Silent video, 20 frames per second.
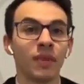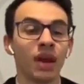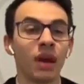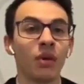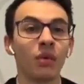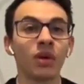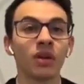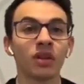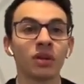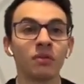I
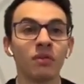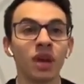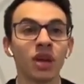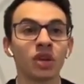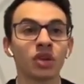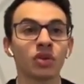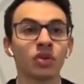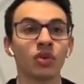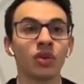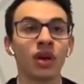wanted to make
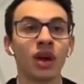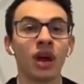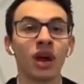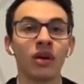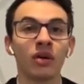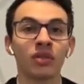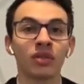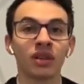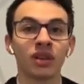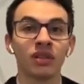sure that I
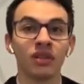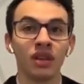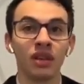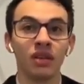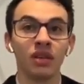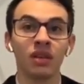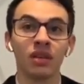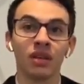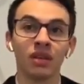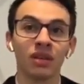was
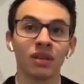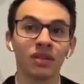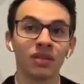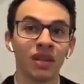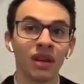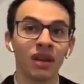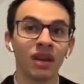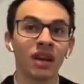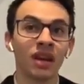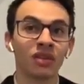continuing to
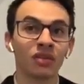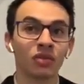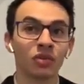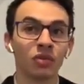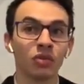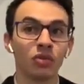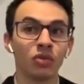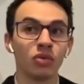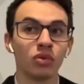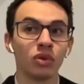study at
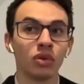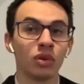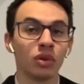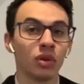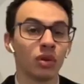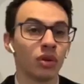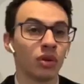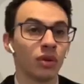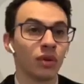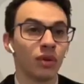school
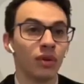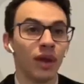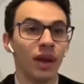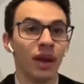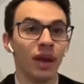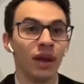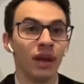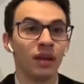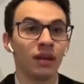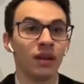
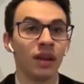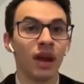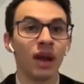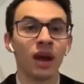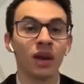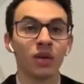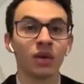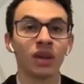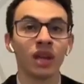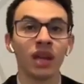and that
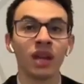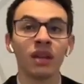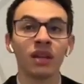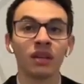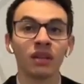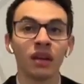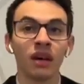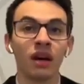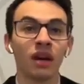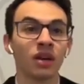I could get in
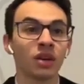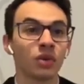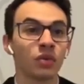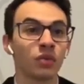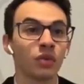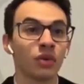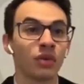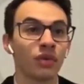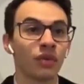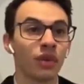touch
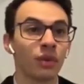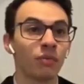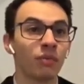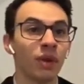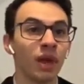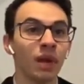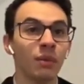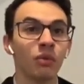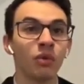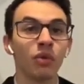with the
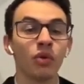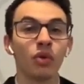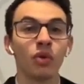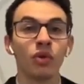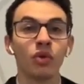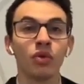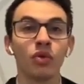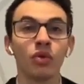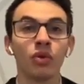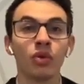people
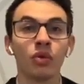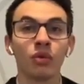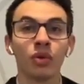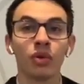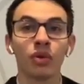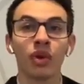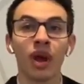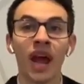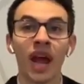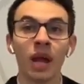who
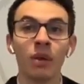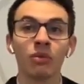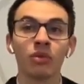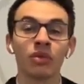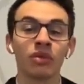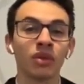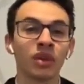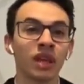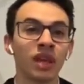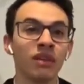were able
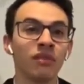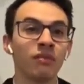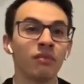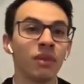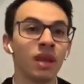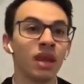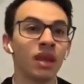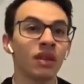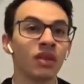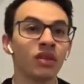to give
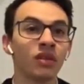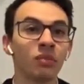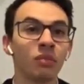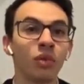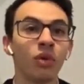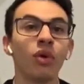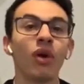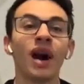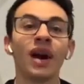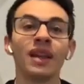me the
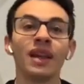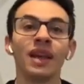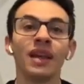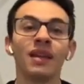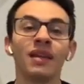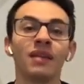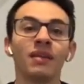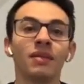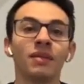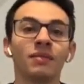support I
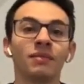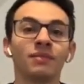needed.